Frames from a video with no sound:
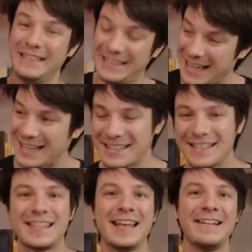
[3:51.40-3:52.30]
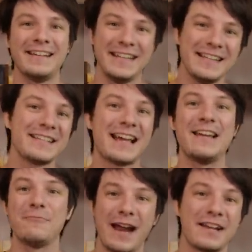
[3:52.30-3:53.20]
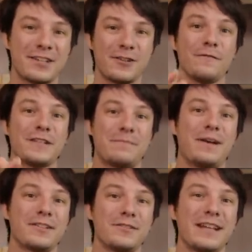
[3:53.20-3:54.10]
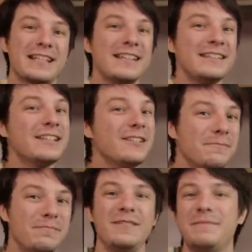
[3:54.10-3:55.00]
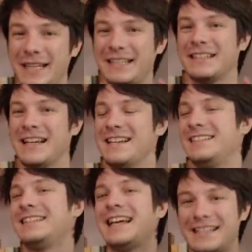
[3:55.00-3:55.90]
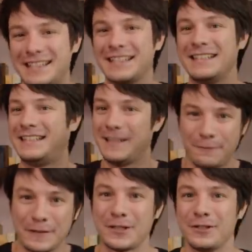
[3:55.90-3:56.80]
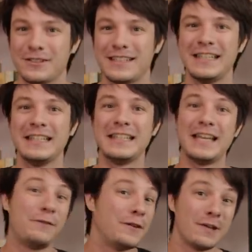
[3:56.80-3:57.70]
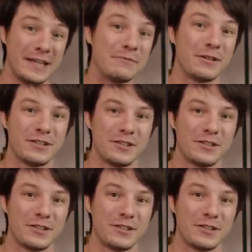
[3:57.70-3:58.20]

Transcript: yes, there is a way to solve this puzzle that's a little bit less difficult if you really want